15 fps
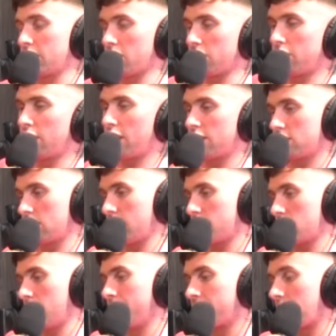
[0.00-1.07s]
each other down and stuff.
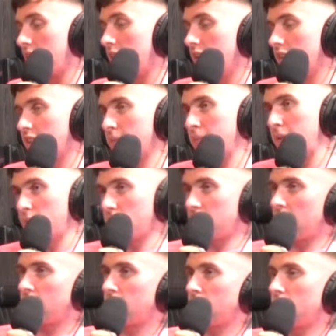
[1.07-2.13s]
so yeah. to be
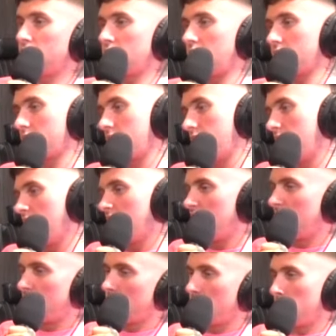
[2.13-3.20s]
within you know that
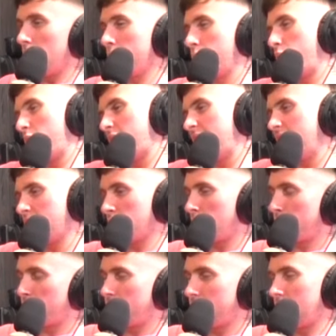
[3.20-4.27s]
1.8,
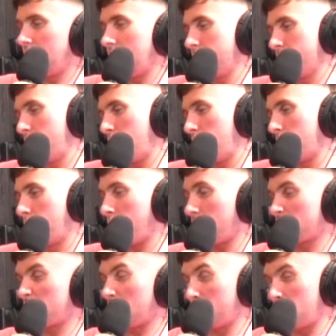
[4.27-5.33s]
1.9
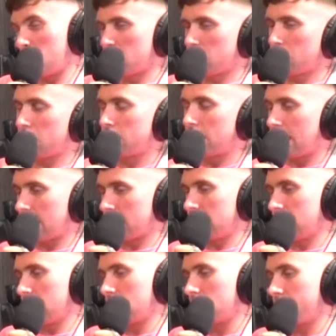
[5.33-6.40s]
ballpark, sort of pushing two
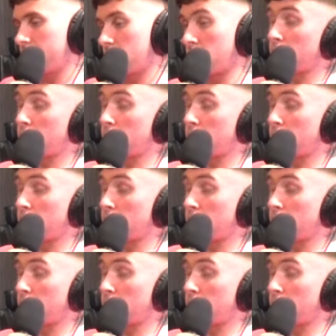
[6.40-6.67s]
seconds. Mm-hmm.